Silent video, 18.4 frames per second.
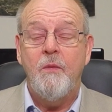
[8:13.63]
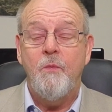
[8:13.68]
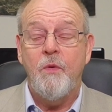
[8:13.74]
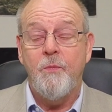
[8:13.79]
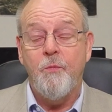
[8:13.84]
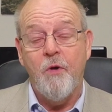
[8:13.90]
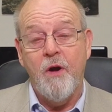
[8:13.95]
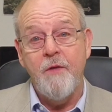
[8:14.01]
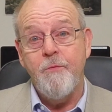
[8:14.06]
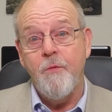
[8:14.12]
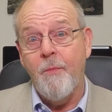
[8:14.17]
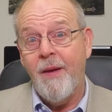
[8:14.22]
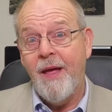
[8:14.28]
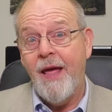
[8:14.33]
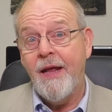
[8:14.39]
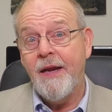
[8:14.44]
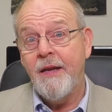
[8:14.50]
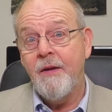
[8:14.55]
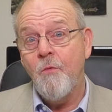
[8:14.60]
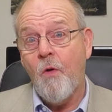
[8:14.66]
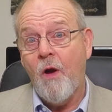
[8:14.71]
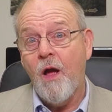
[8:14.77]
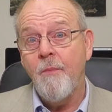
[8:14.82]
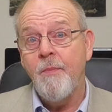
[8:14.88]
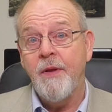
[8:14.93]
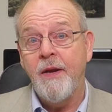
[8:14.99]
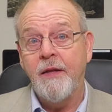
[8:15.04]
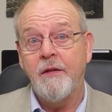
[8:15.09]
We pray for Pat and
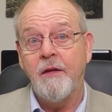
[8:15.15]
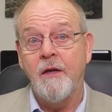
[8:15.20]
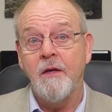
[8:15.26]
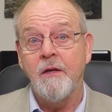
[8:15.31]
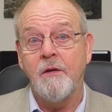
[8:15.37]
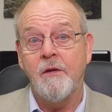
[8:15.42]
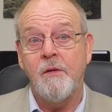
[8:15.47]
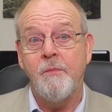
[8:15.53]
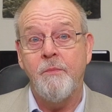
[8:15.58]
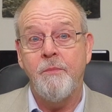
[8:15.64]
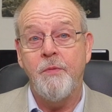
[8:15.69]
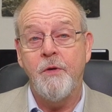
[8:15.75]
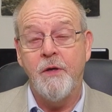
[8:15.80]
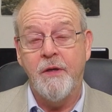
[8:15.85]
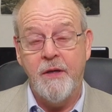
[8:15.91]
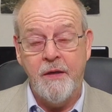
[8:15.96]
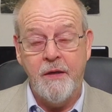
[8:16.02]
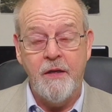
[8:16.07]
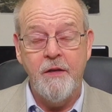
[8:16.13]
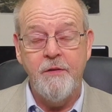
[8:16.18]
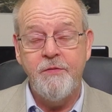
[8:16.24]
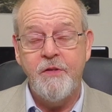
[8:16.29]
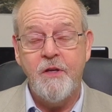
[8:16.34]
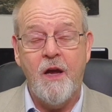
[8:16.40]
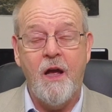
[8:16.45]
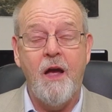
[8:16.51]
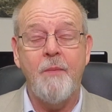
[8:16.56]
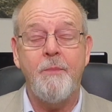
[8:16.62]
Robin at our book and gift
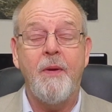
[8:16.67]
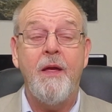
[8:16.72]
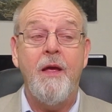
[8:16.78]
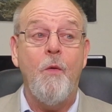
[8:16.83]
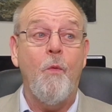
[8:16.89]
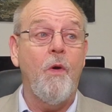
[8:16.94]
shop.